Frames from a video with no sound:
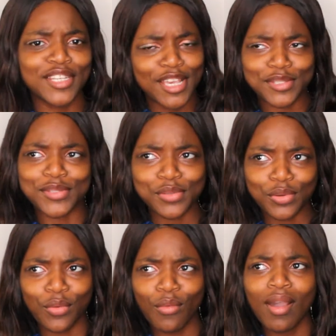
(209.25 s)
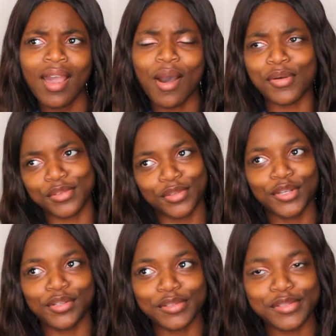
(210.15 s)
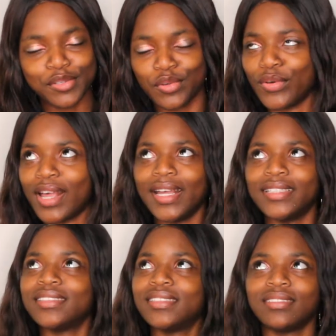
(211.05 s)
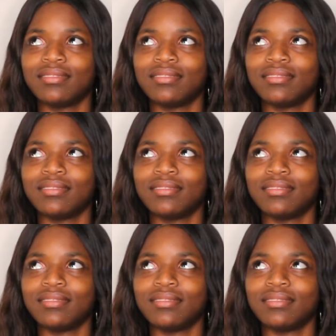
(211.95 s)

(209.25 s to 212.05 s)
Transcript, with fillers: yes too i was doing good too and